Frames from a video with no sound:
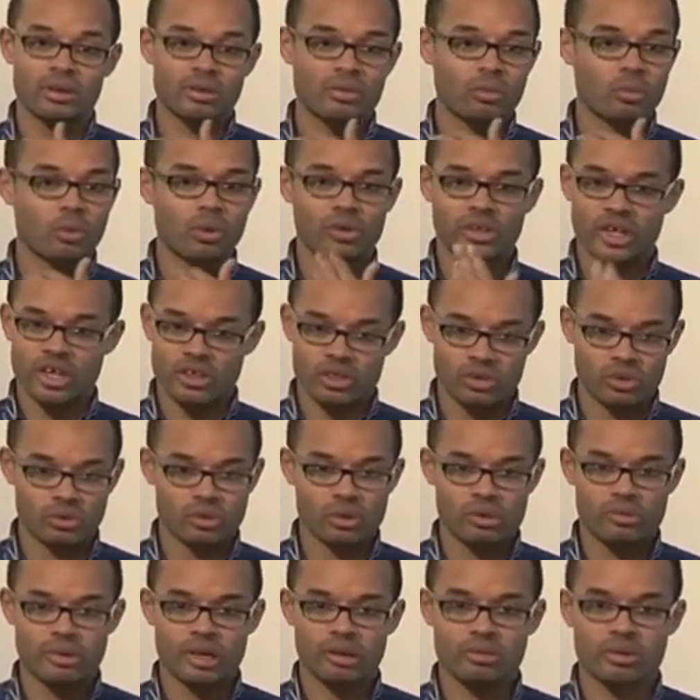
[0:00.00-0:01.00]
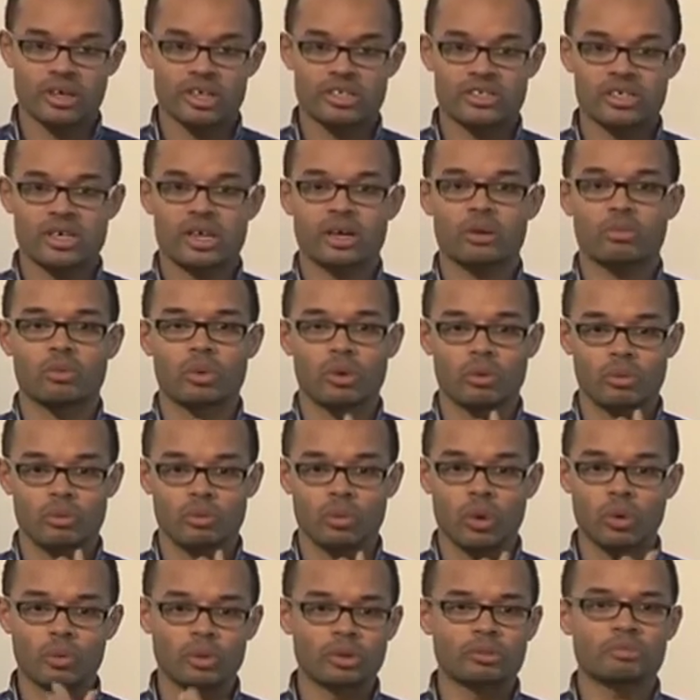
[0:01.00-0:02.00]
what they thought about my idea, what
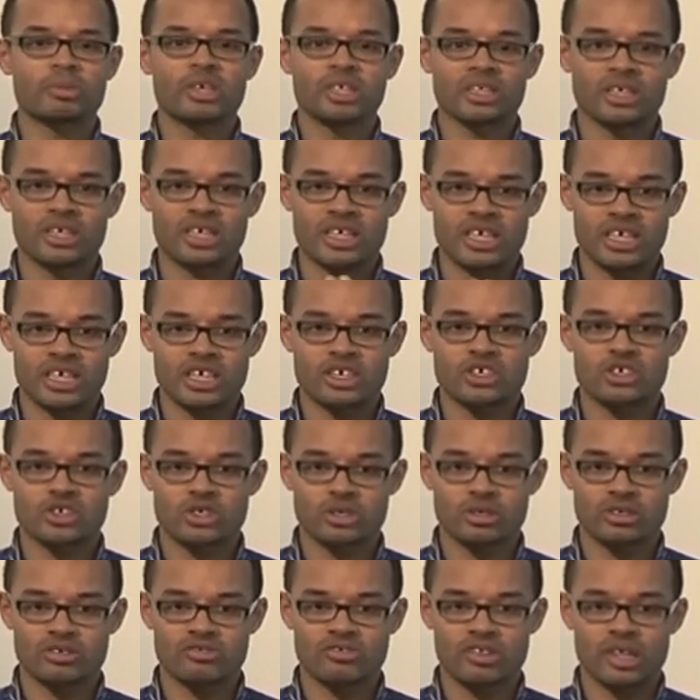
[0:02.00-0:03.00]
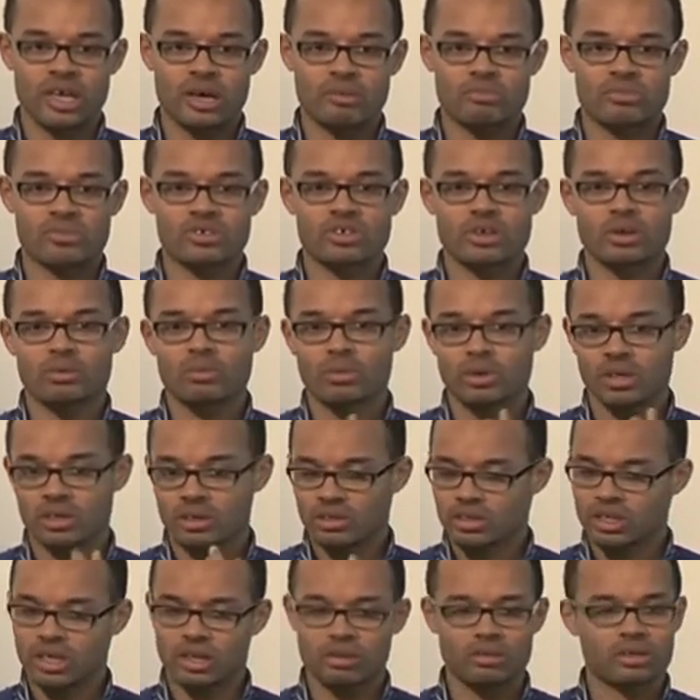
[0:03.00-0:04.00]
would be the key issues for them. So one,
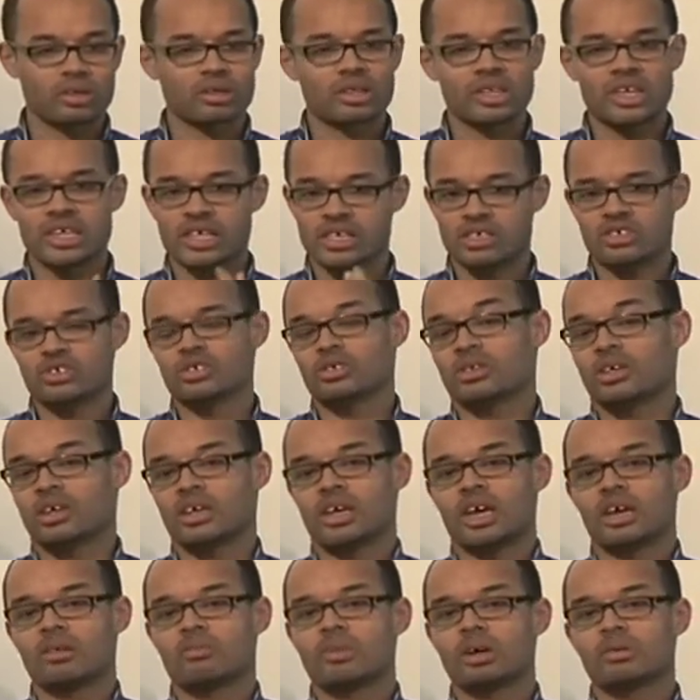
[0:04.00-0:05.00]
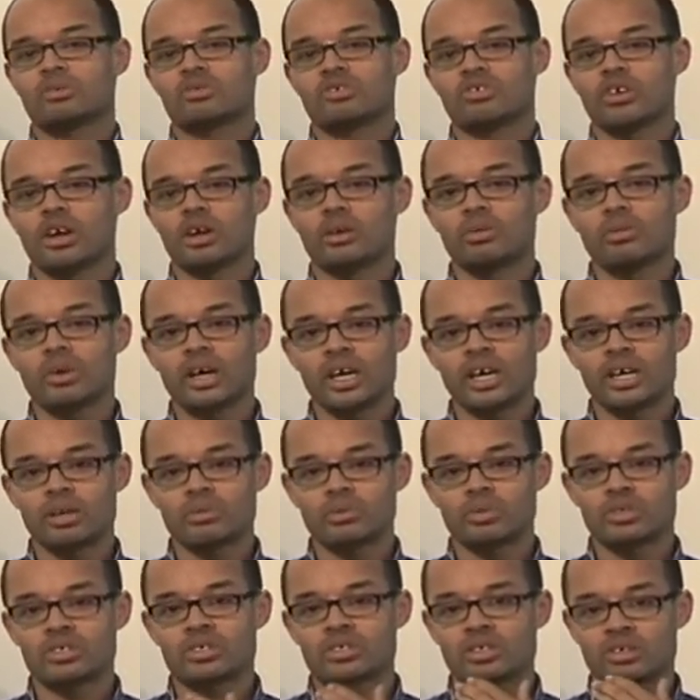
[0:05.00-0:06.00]
you know, key issue that came up straight away
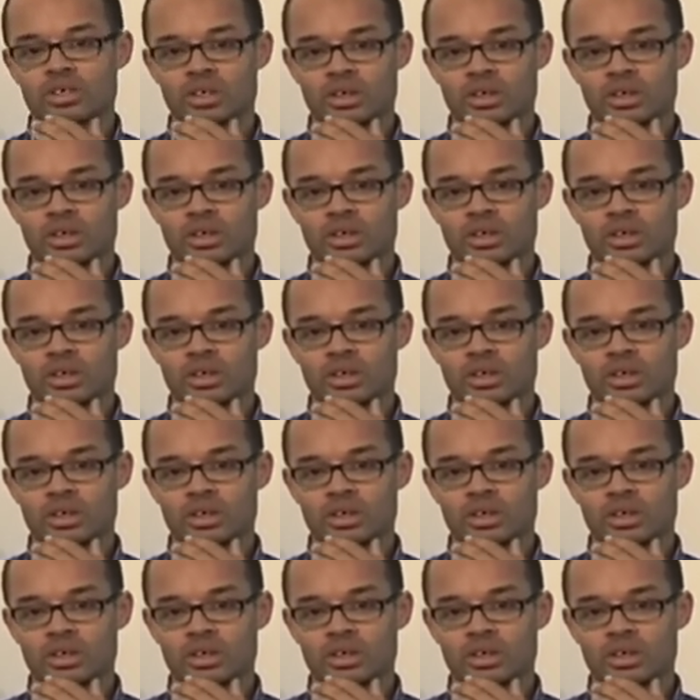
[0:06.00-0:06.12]
was